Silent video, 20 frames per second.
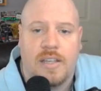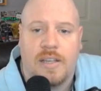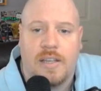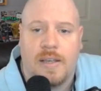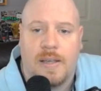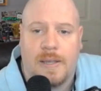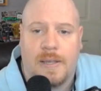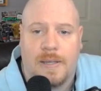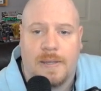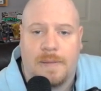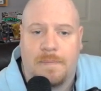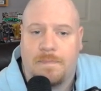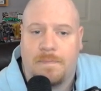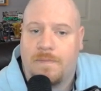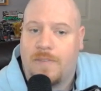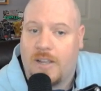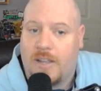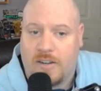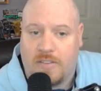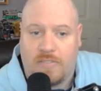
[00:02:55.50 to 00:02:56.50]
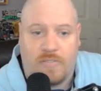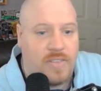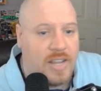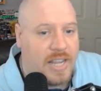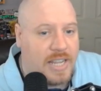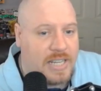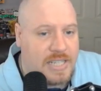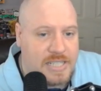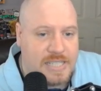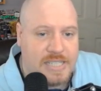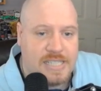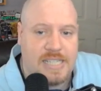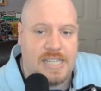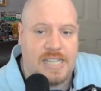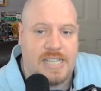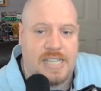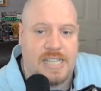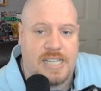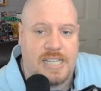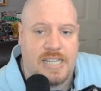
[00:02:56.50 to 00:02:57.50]
Final
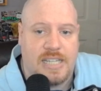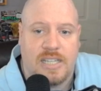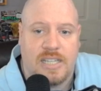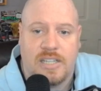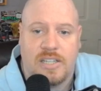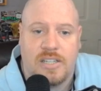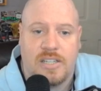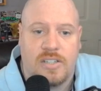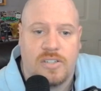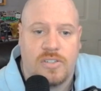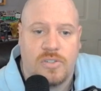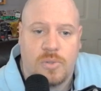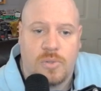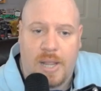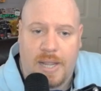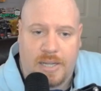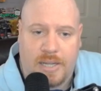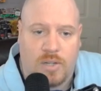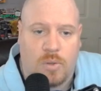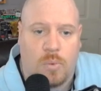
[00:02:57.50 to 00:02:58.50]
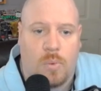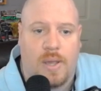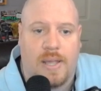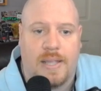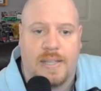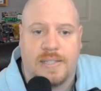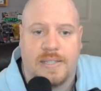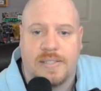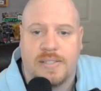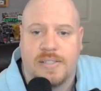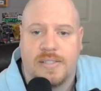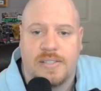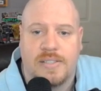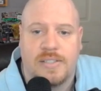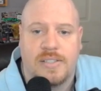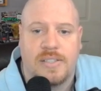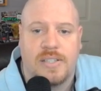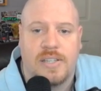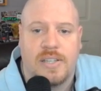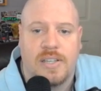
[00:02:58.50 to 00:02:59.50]
Fantasy, Dragon
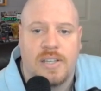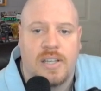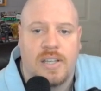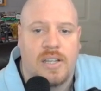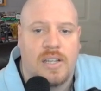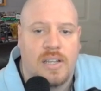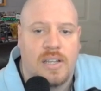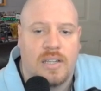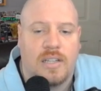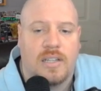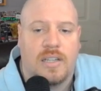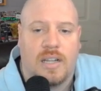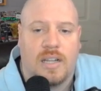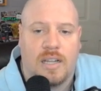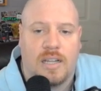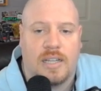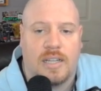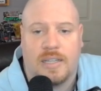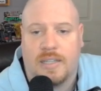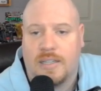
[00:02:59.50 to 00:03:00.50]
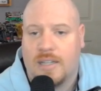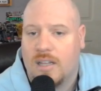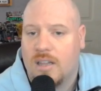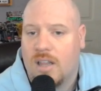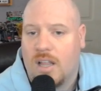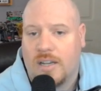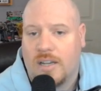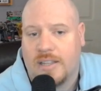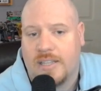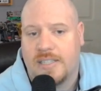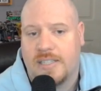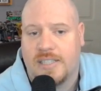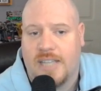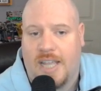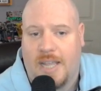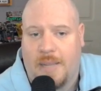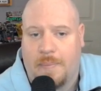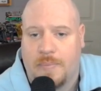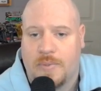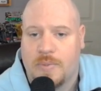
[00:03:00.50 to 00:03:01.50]
Quest. A lot of these
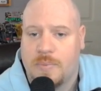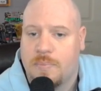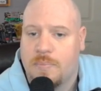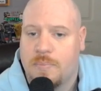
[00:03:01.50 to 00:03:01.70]
games,